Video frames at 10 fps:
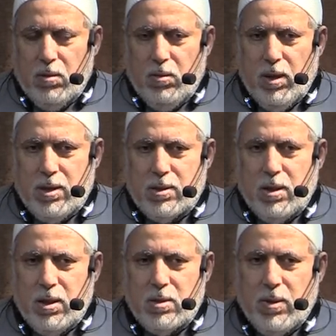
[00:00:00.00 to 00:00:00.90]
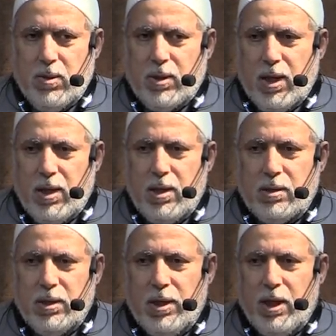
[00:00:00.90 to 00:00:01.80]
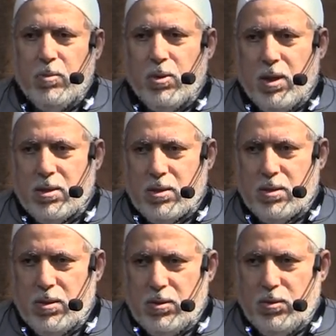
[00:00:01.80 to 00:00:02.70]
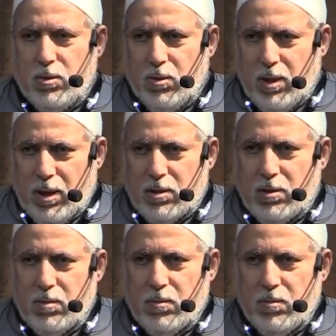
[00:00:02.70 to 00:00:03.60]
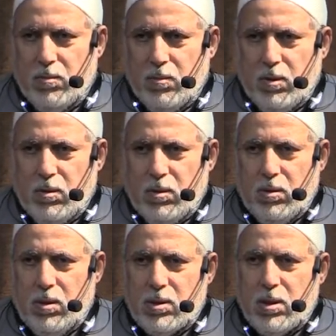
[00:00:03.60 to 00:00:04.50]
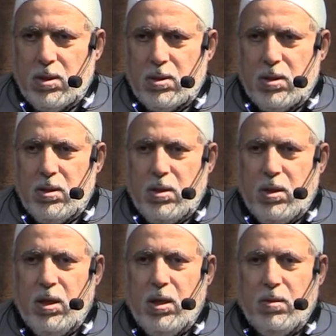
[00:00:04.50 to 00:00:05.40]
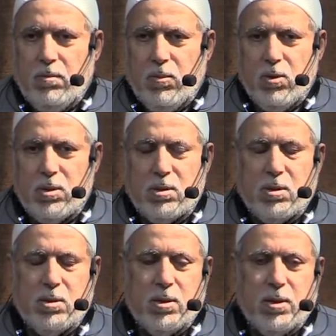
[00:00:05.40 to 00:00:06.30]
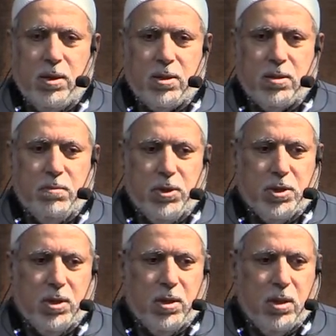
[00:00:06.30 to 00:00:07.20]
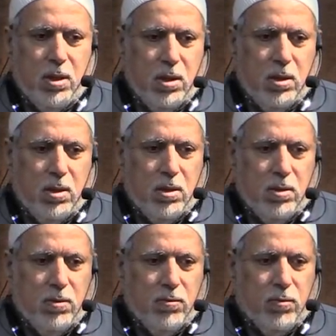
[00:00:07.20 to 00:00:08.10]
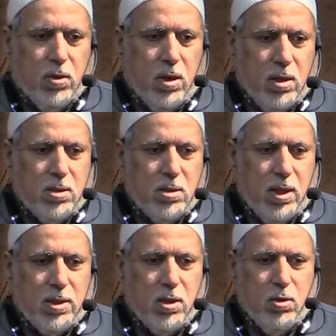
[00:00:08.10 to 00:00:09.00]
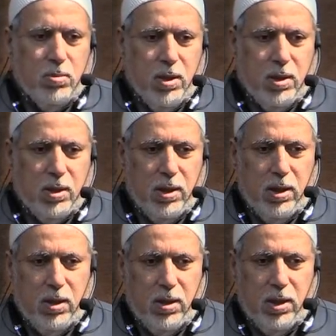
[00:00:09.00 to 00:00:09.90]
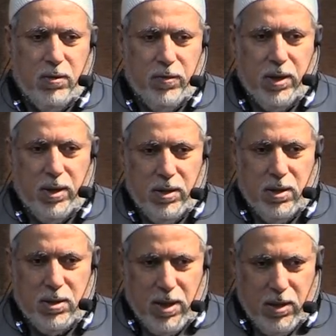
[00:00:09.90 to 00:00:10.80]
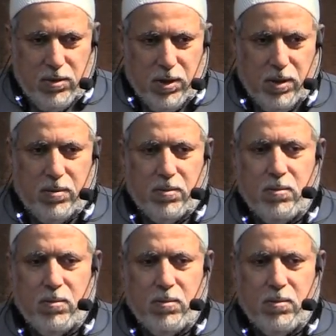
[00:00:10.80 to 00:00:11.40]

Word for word: We ask Allah subhanahu wa ta'ala to enable us to do that. This is the most serious mission for us as a community living in this country.